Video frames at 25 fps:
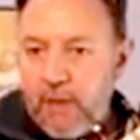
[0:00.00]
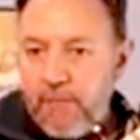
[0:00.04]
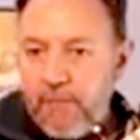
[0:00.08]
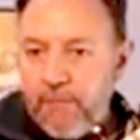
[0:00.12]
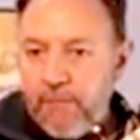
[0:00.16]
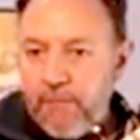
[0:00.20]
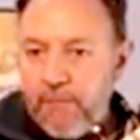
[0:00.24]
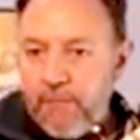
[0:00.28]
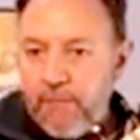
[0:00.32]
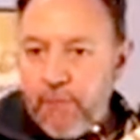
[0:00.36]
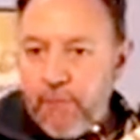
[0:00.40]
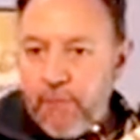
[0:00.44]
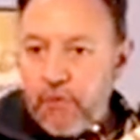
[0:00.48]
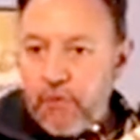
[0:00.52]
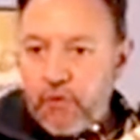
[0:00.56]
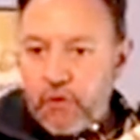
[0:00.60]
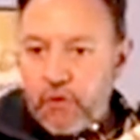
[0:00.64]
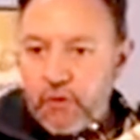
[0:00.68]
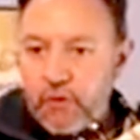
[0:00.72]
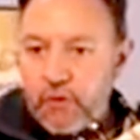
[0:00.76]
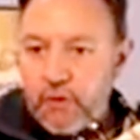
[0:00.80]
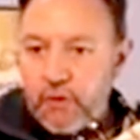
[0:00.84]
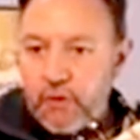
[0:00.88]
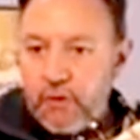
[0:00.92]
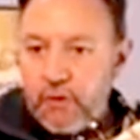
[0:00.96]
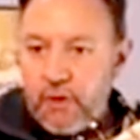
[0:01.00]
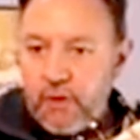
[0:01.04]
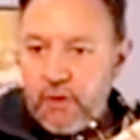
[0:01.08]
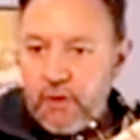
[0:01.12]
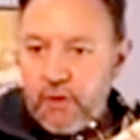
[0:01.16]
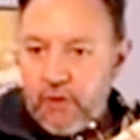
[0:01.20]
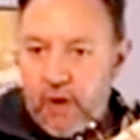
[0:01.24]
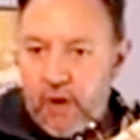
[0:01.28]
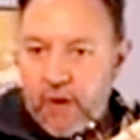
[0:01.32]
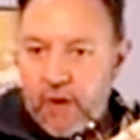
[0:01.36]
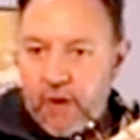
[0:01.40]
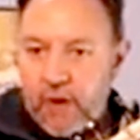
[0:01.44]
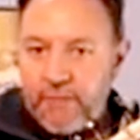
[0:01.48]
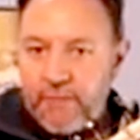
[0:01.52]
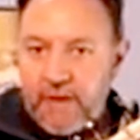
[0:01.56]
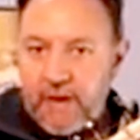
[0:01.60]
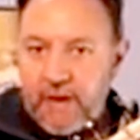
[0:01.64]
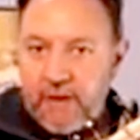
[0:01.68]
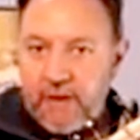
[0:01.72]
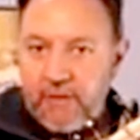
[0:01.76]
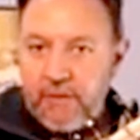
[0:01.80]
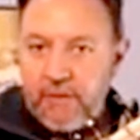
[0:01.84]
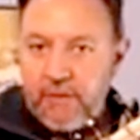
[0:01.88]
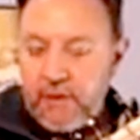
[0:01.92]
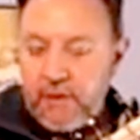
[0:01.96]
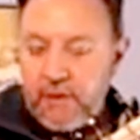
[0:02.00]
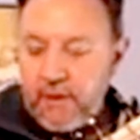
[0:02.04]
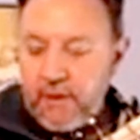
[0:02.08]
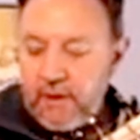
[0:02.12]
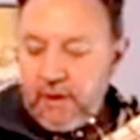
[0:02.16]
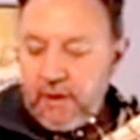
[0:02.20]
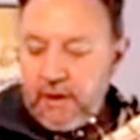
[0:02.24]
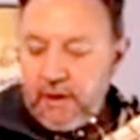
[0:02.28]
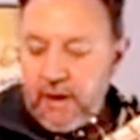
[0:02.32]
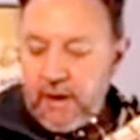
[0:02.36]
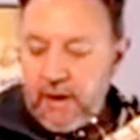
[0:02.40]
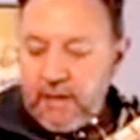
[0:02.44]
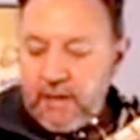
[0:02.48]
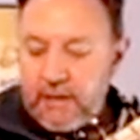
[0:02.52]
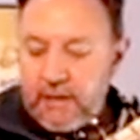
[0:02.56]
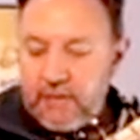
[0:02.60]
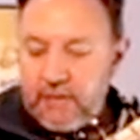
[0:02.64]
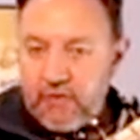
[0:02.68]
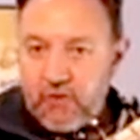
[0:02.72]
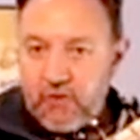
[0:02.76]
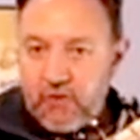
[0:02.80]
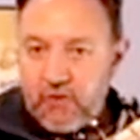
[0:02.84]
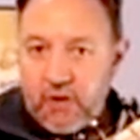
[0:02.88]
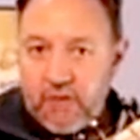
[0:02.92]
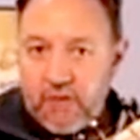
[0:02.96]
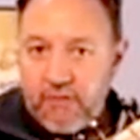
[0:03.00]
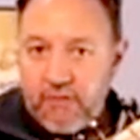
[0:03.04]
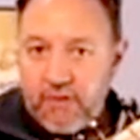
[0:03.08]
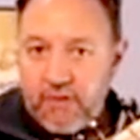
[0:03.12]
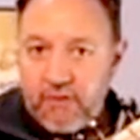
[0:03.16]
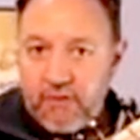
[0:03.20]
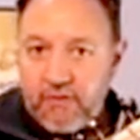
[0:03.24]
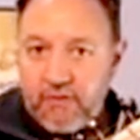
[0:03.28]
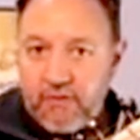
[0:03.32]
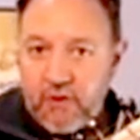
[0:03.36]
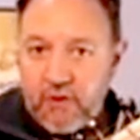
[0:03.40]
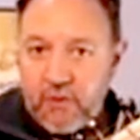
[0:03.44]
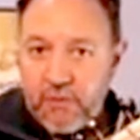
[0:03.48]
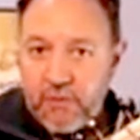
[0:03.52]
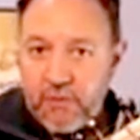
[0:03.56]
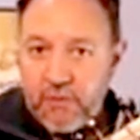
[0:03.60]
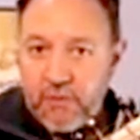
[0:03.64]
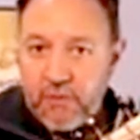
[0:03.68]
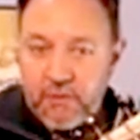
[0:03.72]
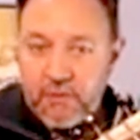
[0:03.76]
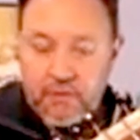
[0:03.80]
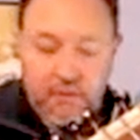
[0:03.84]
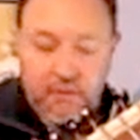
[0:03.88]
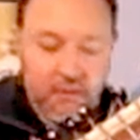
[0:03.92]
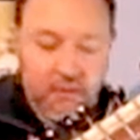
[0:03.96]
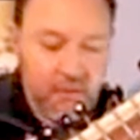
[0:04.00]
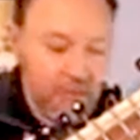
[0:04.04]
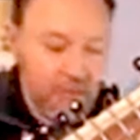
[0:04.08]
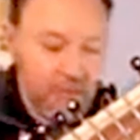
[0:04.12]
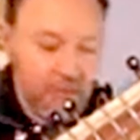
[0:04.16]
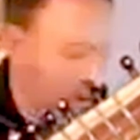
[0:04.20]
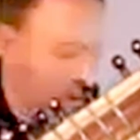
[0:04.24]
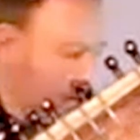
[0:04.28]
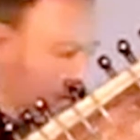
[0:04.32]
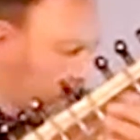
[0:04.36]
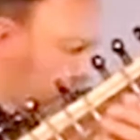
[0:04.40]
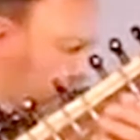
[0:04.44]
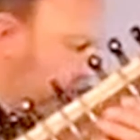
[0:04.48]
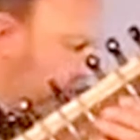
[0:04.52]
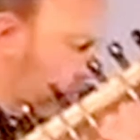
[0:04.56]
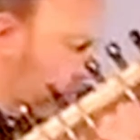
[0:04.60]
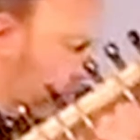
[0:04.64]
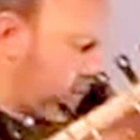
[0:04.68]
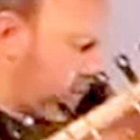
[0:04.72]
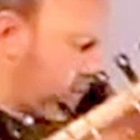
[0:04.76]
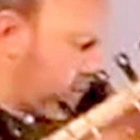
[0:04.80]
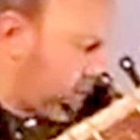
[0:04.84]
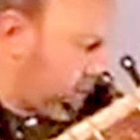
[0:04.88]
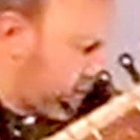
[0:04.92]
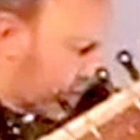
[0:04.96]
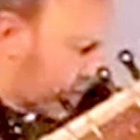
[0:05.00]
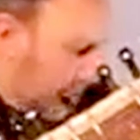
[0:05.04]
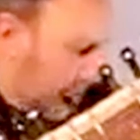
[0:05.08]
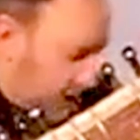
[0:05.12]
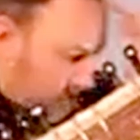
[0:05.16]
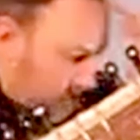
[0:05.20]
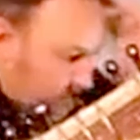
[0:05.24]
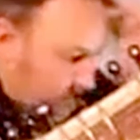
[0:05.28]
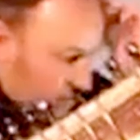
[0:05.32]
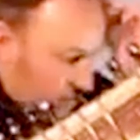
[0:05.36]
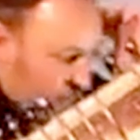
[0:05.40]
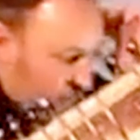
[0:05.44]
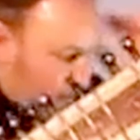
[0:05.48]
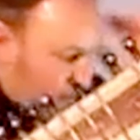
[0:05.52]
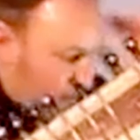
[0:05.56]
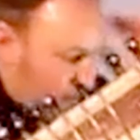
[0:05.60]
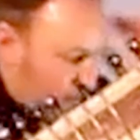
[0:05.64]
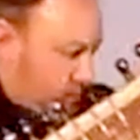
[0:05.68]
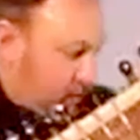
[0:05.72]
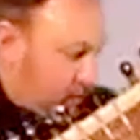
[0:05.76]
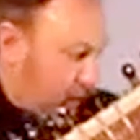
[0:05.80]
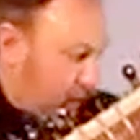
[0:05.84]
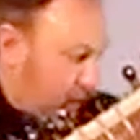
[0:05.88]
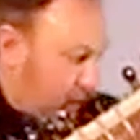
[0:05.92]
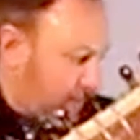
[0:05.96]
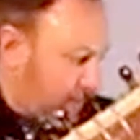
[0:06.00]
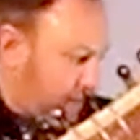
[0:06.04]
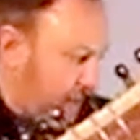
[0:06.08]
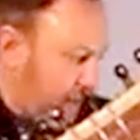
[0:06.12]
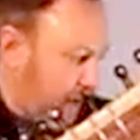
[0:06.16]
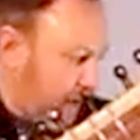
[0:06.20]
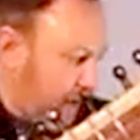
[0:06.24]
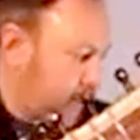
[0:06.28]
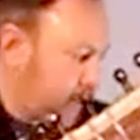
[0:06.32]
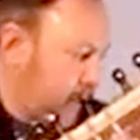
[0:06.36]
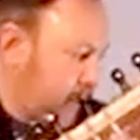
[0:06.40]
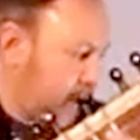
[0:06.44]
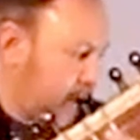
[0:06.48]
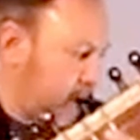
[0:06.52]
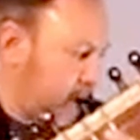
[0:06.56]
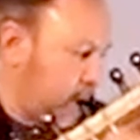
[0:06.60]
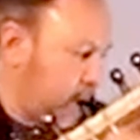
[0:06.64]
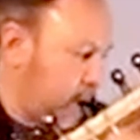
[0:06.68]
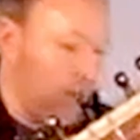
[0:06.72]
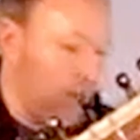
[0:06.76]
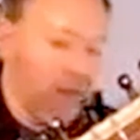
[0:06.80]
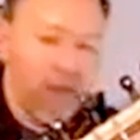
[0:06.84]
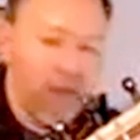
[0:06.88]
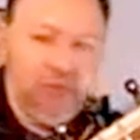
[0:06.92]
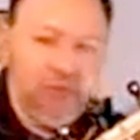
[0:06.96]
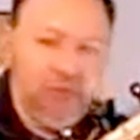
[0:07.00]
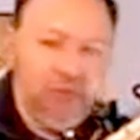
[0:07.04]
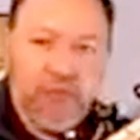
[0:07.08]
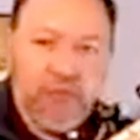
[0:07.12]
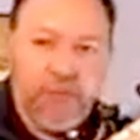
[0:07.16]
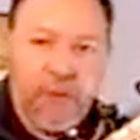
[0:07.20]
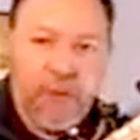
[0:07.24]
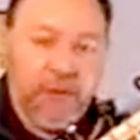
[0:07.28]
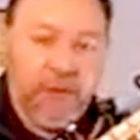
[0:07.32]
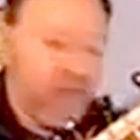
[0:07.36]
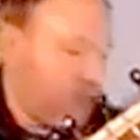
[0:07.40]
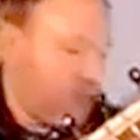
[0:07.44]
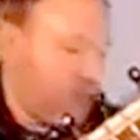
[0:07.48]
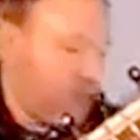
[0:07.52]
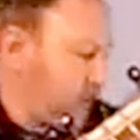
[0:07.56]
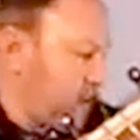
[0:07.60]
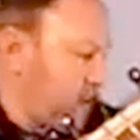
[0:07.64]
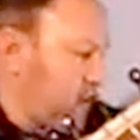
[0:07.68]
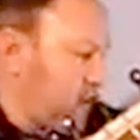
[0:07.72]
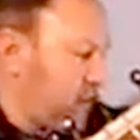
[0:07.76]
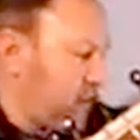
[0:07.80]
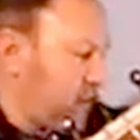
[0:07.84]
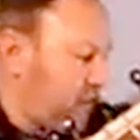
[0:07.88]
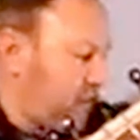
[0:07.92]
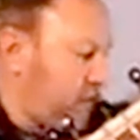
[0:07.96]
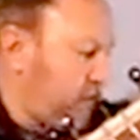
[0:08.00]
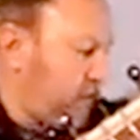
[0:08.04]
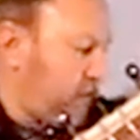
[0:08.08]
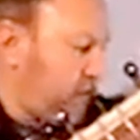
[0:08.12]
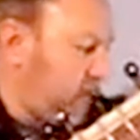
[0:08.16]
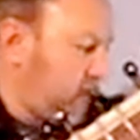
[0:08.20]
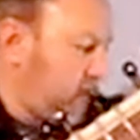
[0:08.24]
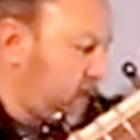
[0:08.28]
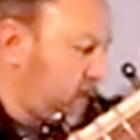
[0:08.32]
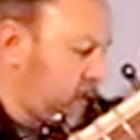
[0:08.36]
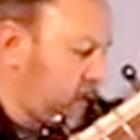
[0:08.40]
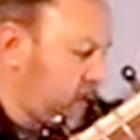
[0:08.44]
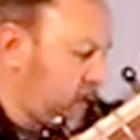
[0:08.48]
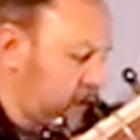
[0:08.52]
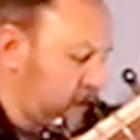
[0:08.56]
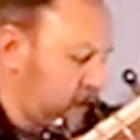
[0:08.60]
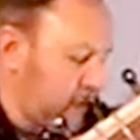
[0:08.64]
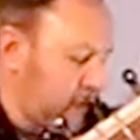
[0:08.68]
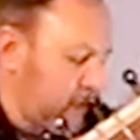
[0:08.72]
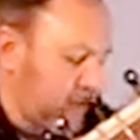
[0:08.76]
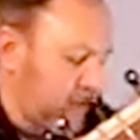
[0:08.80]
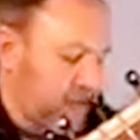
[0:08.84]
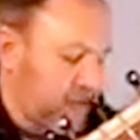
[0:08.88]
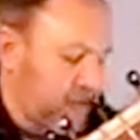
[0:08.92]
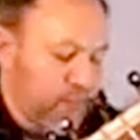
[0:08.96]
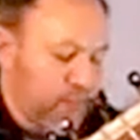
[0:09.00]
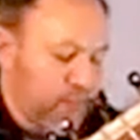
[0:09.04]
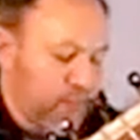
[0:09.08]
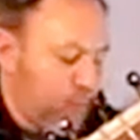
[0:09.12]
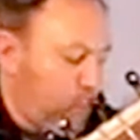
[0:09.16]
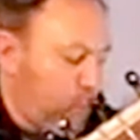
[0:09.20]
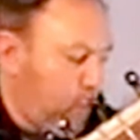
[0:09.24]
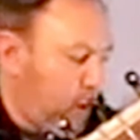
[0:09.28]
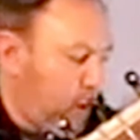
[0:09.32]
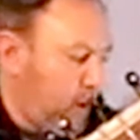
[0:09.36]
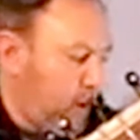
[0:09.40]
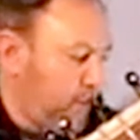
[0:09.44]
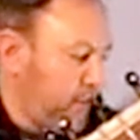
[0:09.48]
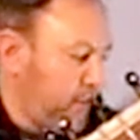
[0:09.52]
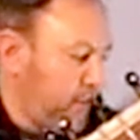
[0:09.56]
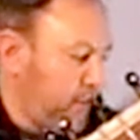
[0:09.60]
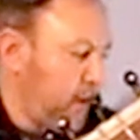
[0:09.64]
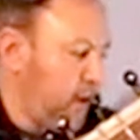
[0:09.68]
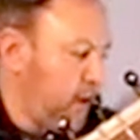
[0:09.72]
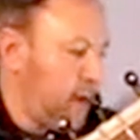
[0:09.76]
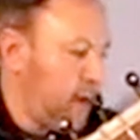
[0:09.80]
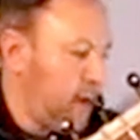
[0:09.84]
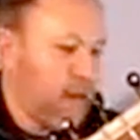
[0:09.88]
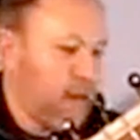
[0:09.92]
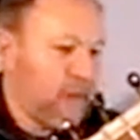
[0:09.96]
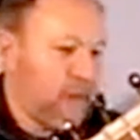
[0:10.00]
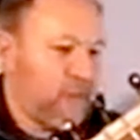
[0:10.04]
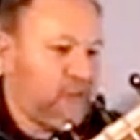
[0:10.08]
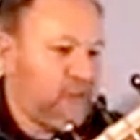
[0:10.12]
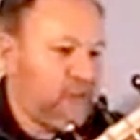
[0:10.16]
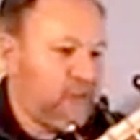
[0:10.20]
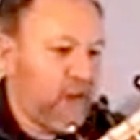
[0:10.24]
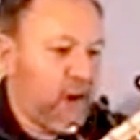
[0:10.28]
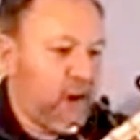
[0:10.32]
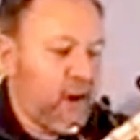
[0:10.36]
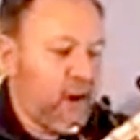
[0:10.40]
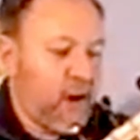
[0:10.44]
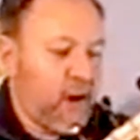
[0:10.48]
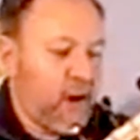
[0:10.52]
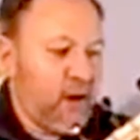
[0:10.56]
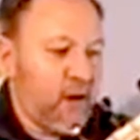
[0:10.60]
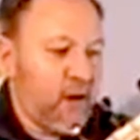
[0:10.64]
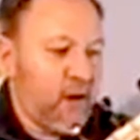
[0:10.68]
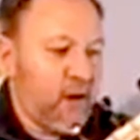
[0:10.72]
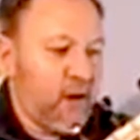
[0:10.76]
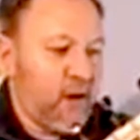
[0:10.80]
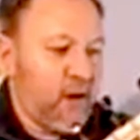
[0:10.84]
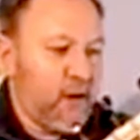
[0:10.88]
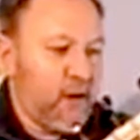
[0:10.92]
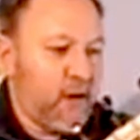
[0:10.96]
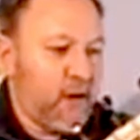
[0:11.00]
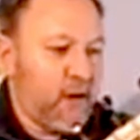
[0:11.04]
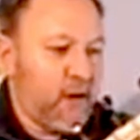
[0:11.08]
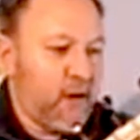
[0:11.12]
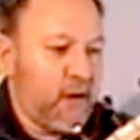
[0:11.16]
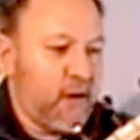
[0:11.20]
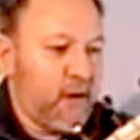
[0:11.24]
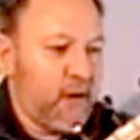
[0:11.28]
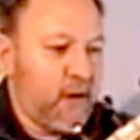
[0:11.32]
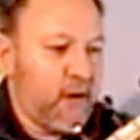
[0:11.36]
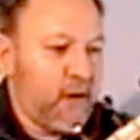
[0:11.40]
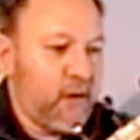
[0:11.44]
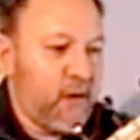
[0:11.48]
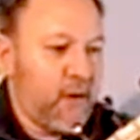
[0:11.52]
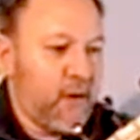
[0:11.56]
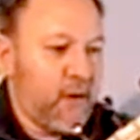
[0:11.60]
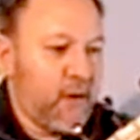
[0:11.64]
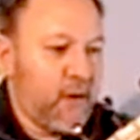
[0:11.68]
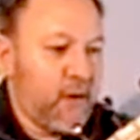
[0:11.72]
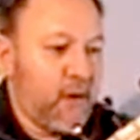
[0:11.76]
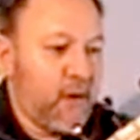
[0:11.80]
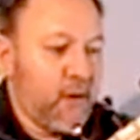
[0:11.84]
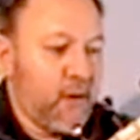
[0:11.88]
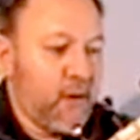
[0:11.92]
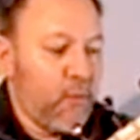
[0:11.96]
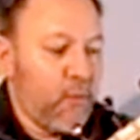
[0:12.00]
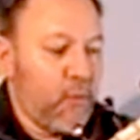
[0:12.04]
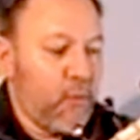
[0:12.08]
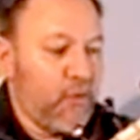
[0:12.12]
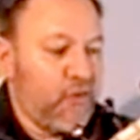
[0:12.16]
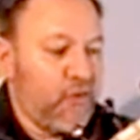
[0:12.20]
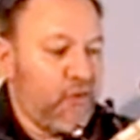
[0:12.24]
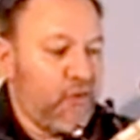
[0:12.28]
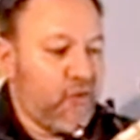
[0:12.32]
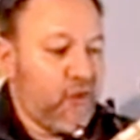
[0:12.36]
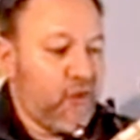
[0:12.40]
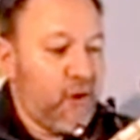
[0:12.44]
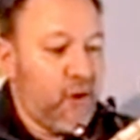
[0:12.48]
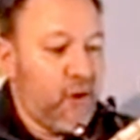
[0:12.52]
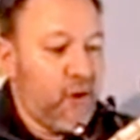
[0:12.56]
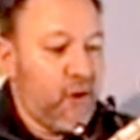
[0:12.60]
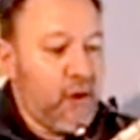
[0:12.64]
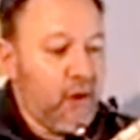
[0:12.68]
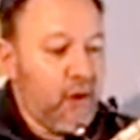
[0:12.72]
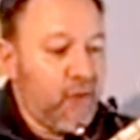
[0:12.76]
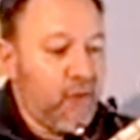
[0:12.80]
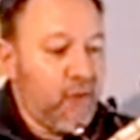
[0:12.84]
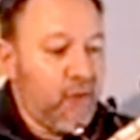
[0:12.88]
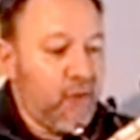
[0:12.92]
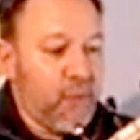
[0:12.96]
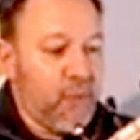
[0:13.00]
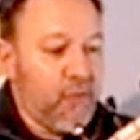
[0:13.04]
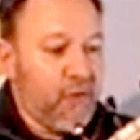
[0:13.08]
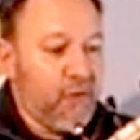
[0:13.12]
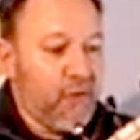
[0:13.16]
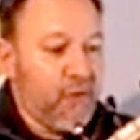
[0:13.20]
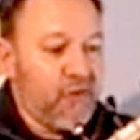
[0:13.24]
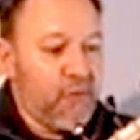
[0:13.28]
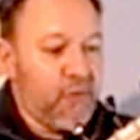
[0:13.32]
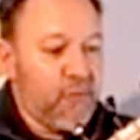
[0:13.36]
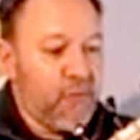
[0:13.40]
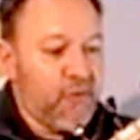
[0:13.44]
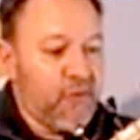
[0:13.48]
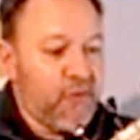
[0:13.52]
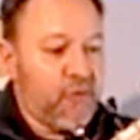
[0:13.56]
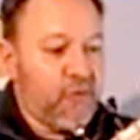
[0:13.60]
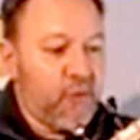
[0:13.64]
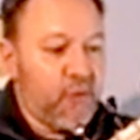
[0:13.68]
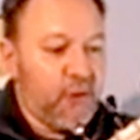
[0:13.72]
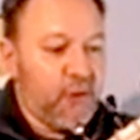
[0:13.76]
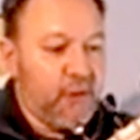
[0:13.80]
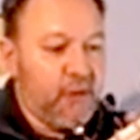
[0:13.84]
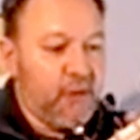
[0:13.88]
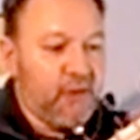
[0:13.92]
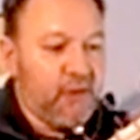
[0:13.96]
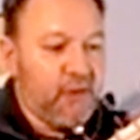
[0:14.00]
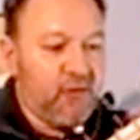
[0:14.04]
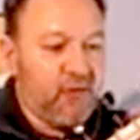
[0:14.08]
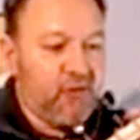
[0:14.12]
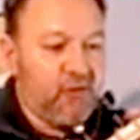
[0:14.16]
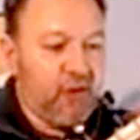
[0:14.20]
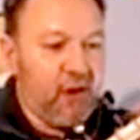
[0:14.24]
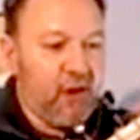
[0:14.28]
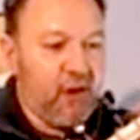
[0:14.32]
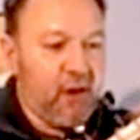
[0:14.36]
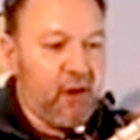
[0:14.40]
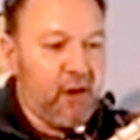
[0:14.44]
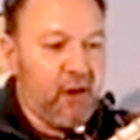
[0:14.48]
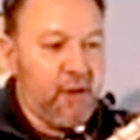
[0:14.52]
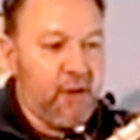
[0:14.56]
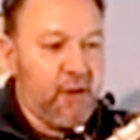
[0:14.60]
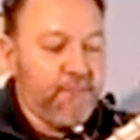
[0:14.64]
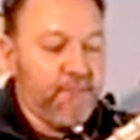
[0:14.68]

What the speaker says: motion. So up, down, and then a Chikari at the top. So we have that, and then we looked at the basic notes. If you look at that lesson 1, that's Sa, which remember is in between this. Well,